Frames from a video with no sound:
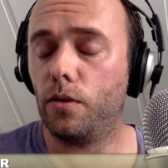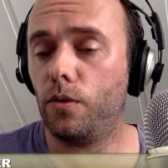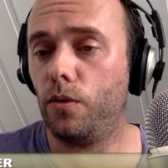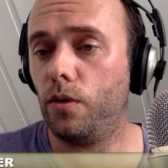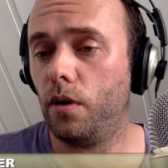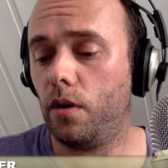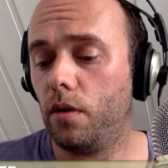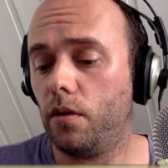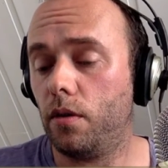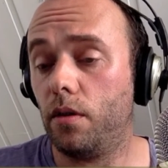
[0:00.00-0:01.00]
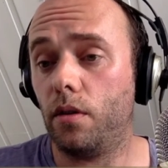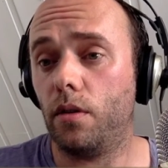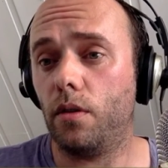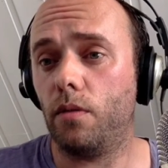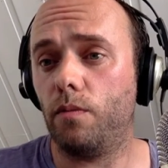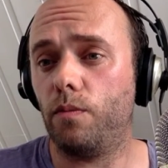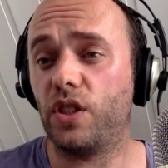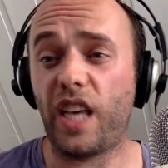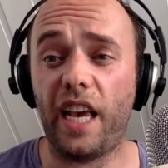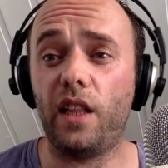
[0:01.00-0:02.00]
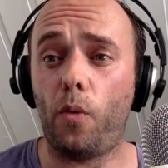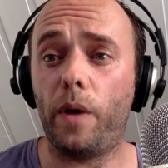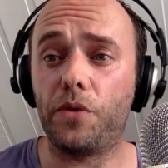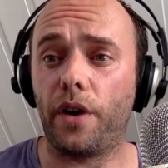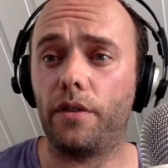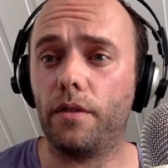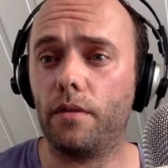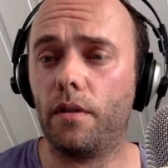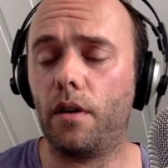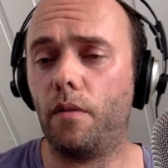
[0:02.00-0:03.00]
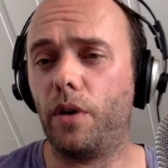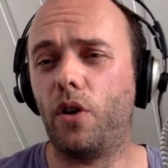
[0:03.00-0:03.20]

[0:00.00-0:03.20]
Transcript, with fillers: to uh, scale a website uh,